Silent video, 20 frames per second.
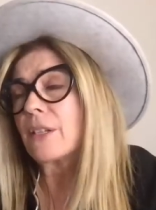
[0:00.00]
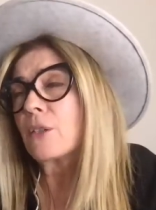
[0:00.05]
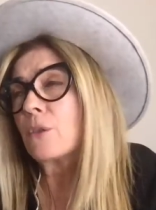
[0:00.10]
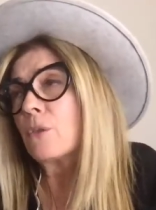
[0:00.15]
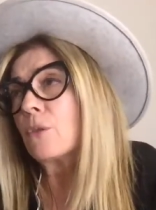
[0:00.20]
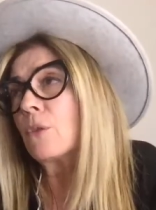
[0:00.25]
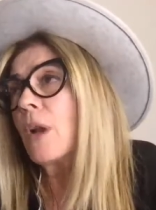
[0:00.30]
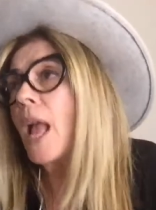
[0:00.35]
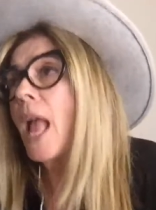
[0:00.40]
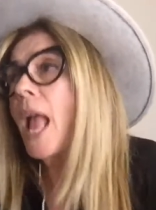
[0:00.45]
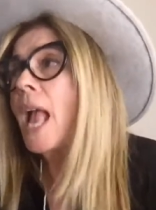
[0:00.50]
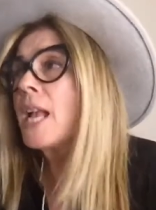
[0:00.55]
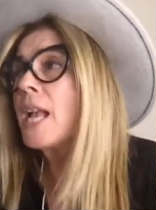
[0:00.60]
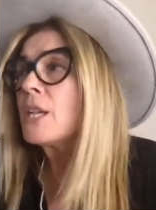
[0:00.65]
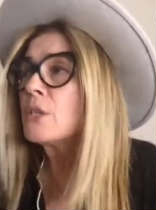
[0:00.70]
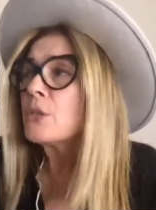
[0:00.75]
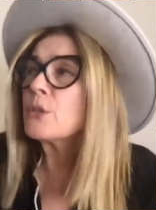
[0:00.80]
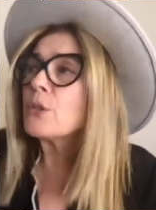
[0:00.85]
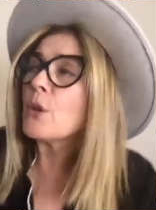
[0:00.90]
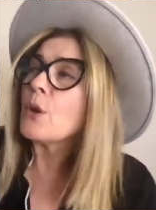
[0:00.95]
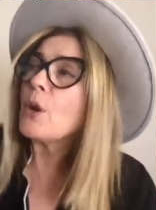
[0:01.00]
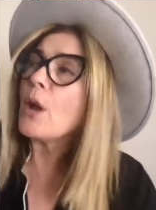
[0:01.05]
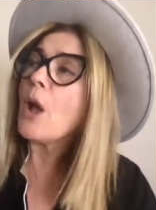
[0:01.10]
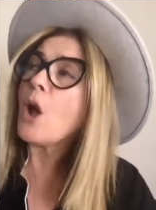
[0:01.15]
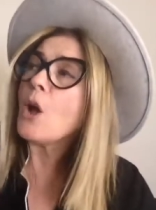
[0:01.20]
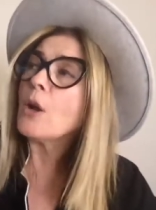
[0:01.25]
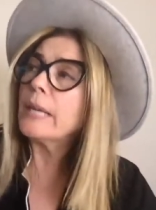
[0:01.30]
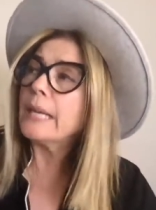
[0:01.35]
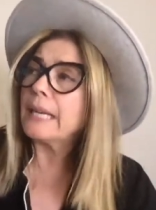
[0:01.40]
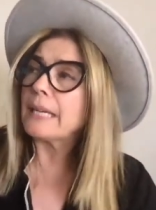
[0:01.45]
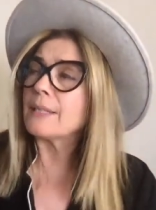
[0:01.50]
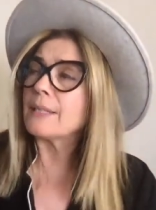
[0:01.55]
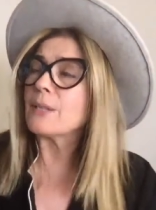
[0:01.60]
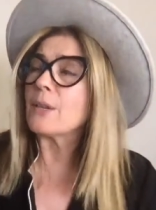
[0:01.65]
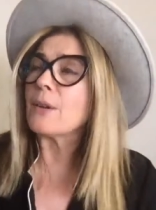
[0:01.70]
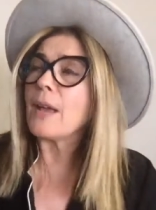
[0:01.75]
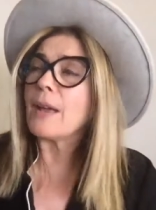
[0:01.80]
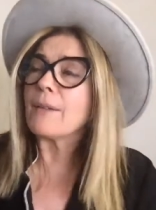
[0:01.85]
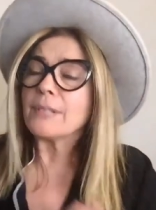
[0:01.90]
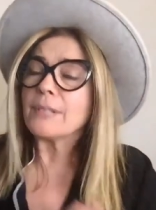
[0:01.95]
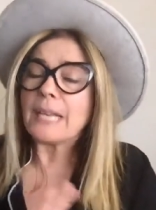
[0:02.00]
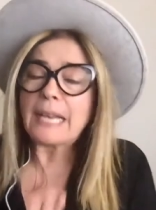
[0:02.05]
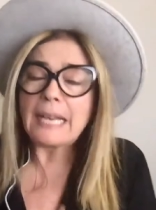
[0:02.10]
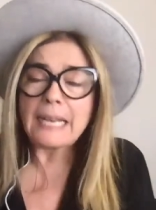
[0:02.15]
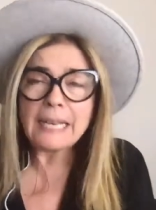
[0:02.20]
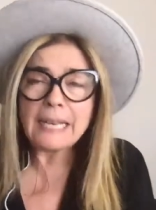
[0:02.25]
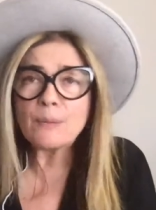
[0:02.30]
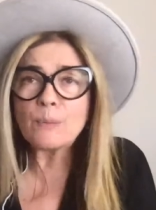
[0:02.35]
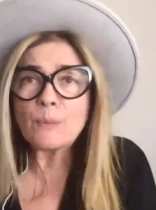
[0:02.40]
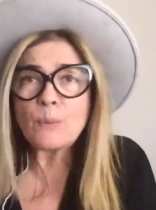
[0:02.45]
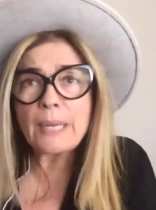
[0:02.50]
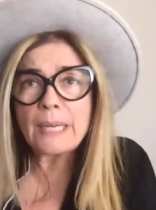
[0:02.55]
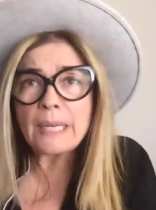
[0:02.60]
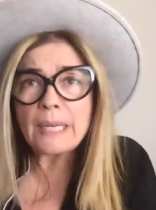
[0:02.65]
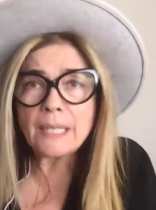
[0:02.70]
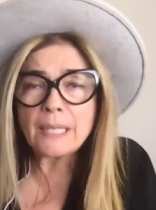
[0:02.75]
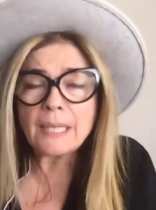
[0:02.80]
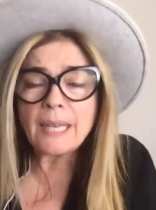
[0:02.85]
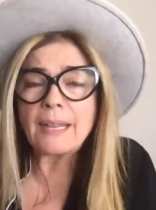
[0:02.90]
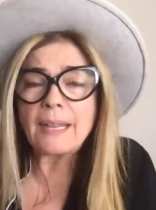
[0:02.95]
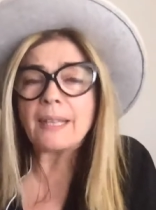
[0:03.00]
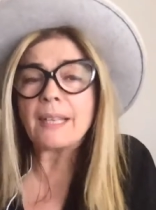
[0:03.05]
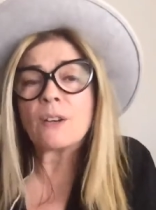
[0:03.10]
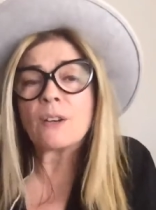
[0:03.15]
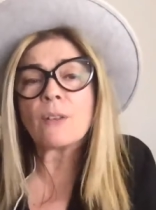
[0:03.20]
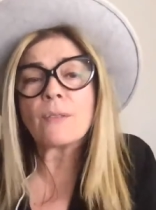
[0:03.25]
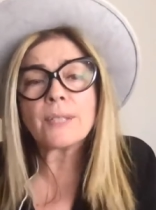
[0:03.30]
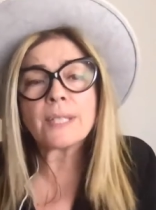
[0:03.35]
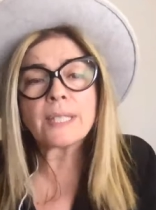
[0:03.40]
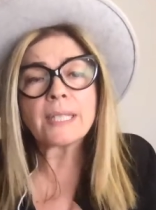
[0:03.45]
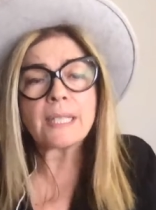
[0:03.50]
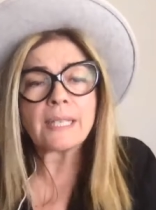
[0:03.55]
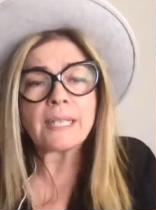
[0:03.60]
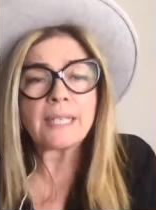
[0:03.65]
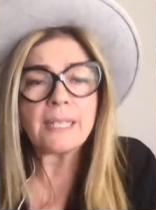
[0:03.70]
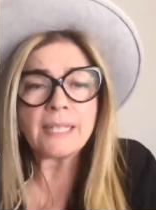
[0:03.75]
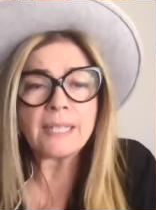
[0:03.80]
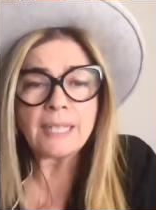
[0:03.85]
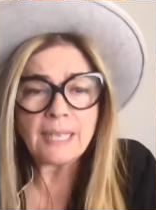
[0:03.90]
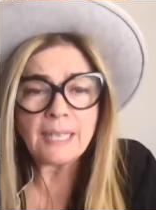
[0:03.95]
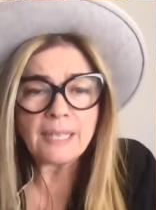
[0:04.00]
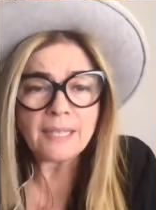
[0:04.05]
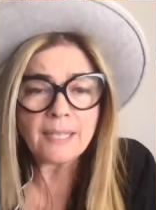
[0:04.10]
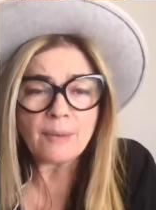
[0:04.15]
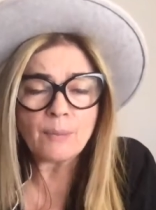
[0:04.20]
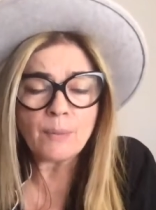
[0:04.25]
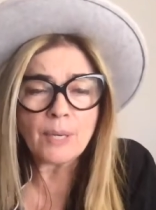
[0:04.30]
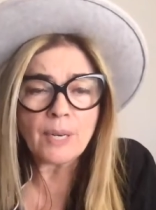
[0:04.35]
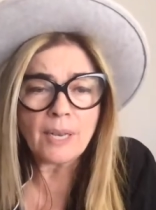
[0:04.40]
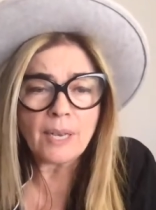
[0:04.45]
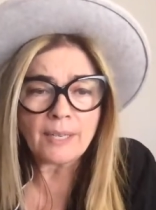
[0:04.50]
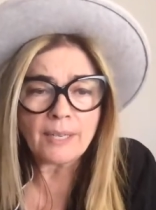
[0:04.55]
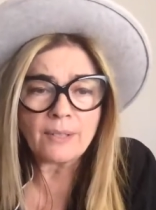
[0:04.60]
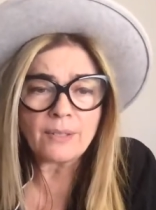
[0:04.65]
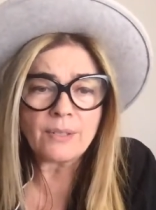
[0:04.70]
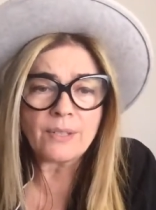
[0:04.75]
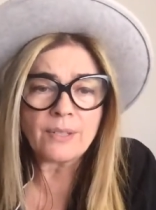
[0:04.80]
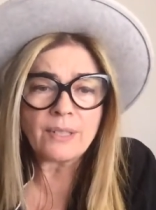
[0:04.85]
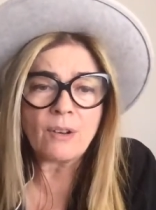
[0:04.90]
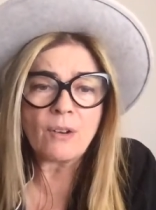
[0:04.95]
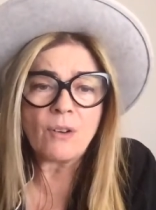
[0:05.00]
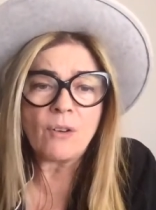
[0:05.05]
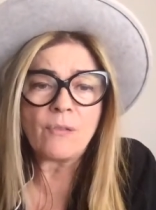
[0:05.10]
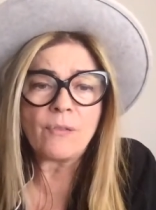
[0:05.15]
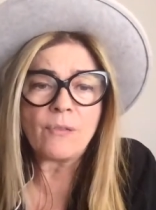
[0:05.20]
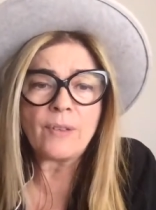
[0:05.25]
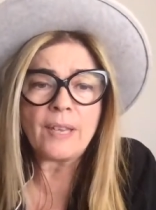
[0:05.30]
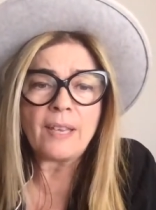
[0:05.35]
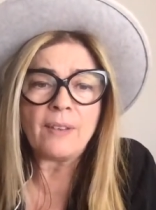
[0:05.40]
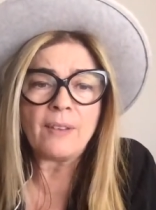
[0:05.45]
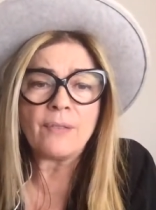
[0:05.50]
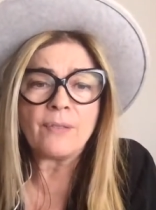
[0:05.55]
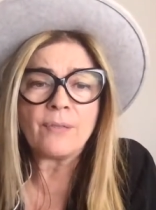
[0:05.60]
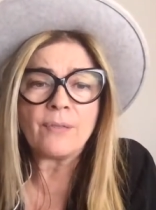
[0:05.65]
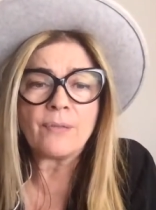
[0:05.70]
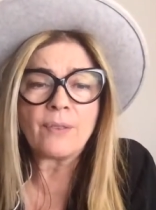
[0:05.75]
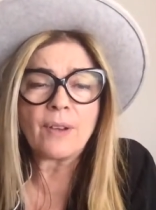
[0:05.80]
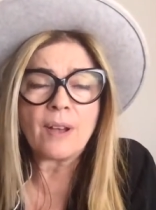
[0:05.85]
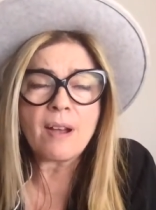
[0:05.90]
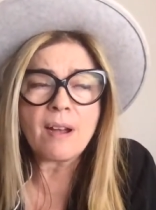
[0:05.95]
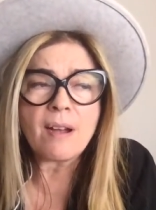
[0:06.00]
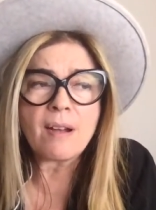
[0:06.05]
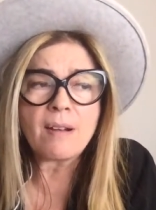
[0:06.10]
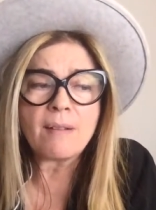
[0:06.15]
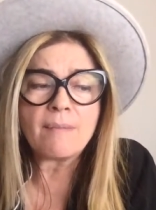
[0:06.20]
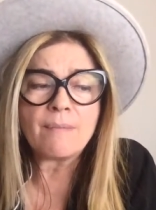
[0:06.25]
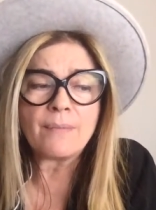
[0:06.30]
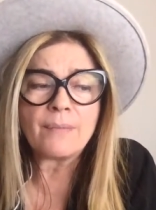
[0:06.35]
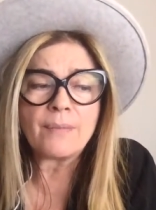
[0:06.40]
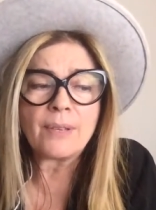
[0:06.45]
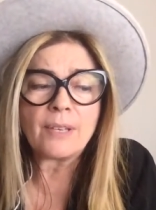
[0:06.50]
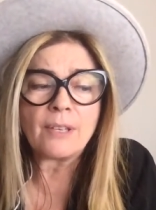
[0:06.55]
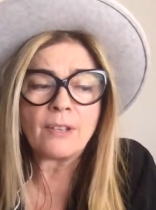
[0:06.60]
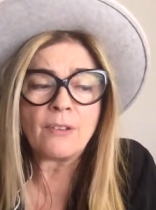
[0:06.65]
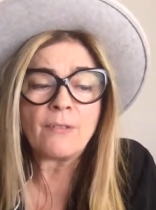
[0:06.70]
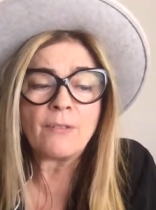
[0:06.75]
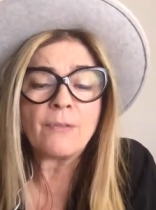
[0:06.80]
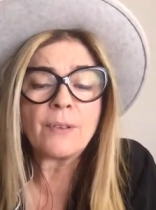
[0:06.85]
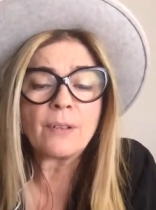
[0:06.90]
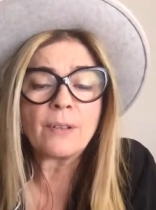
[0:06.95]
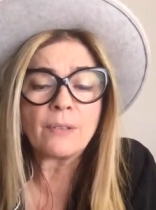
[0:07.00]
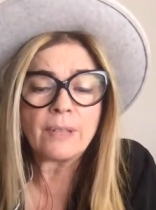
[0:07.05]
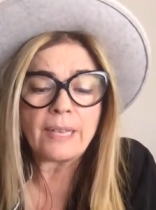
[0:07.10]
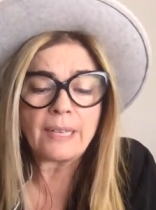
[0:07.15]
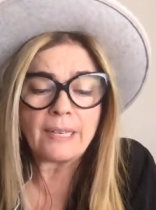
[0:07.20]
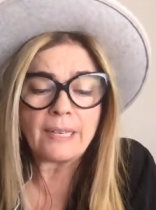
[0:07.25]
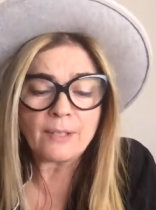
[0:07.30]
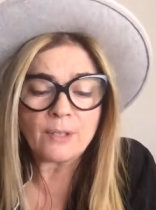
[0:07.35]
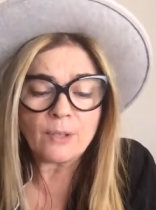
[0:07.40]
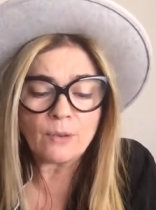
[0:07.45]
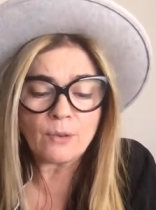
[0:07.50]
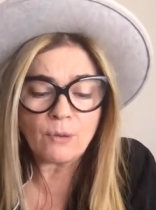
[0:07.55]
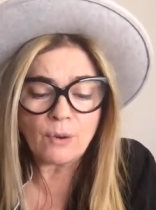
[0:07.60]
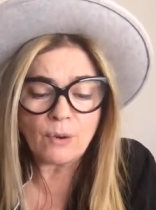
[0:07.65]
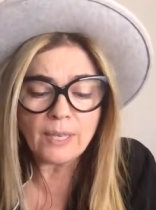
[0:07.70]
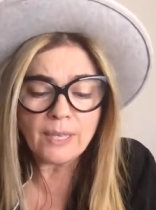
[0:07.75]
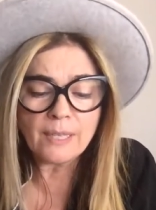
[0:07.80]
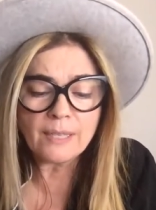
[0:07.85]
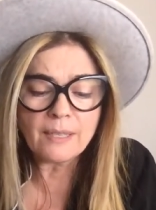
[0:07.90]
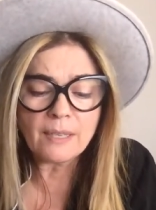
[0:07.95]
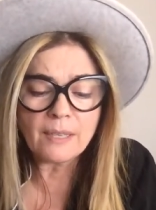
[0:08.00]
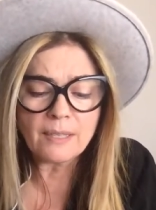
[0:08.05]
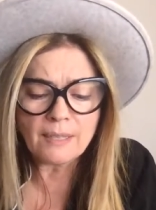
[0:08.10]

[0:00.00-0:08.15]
cool. So, okay, so you have to eat well, and then obviously seeing someone like yourself if you feel that it's chronic.